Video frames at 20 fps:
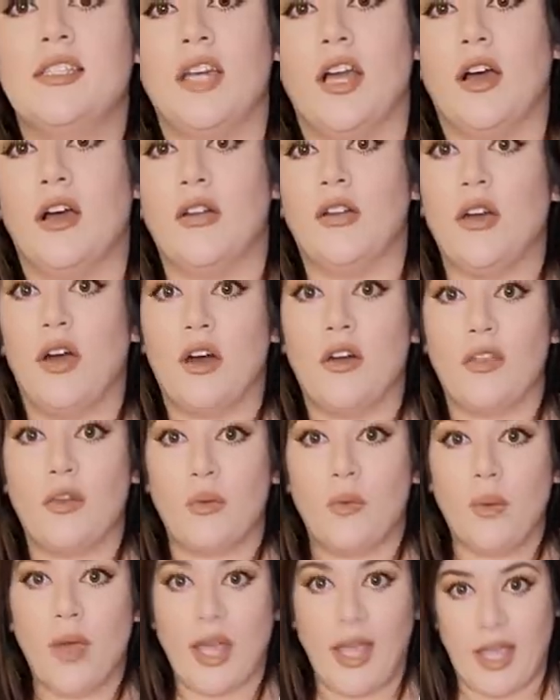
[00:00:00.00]
down all
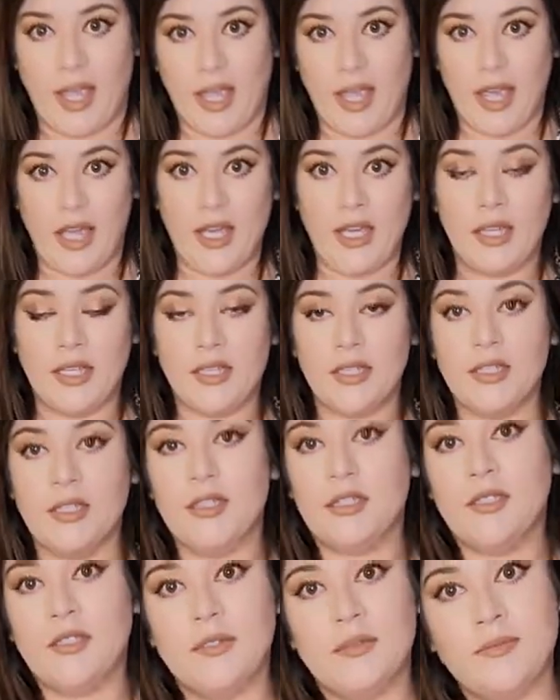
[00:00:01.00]
the way.
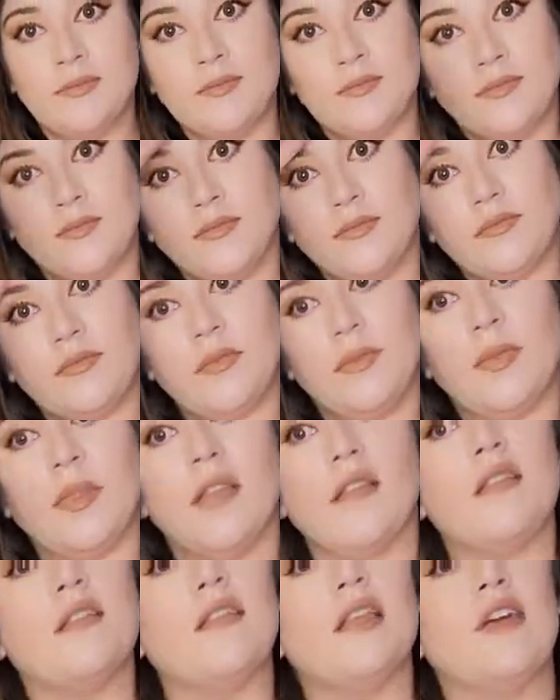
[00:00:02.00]

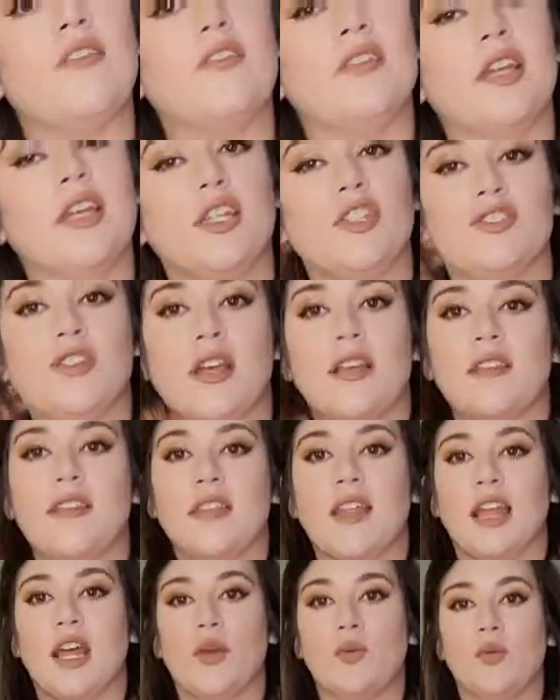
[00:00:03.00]
This is definitely a dress
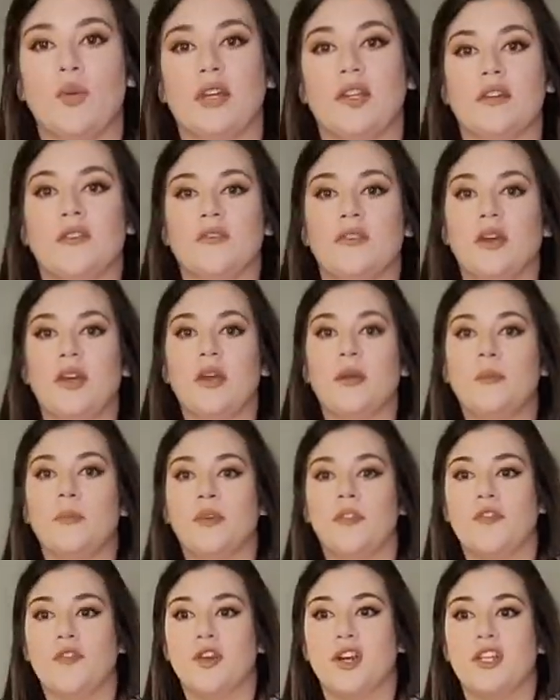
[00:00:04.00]
that I would have
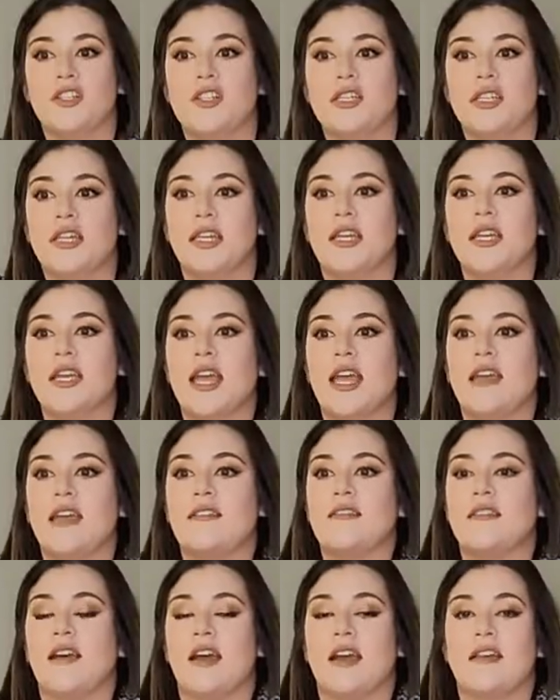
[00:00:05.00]
preferred to get a
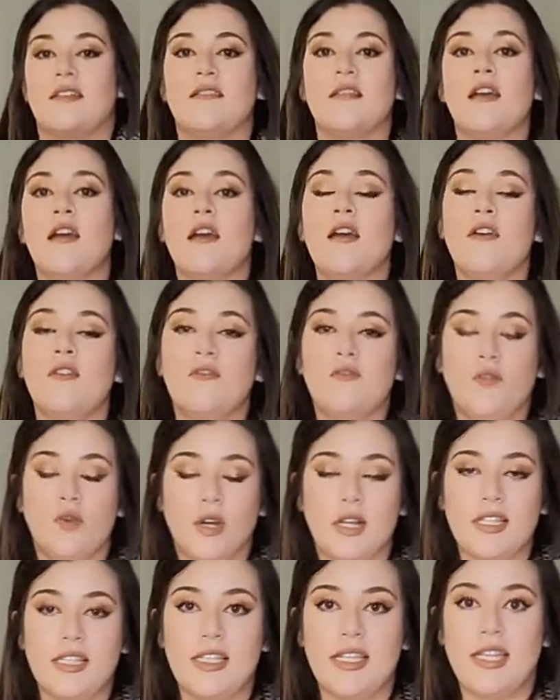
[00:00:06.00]
size
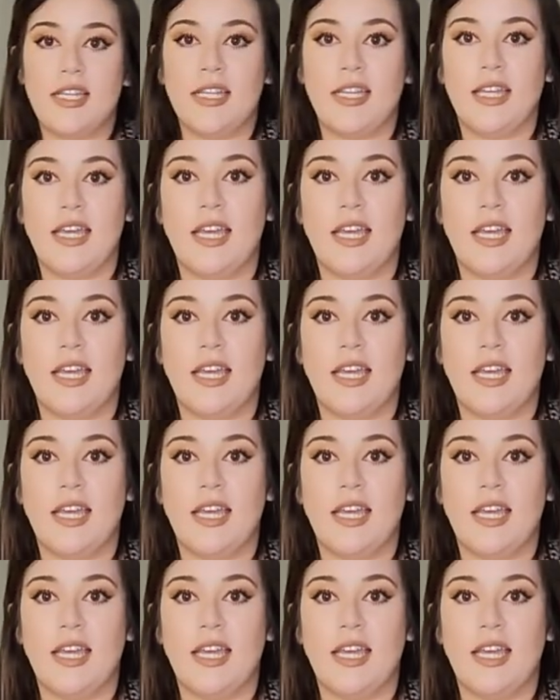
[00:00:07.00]
14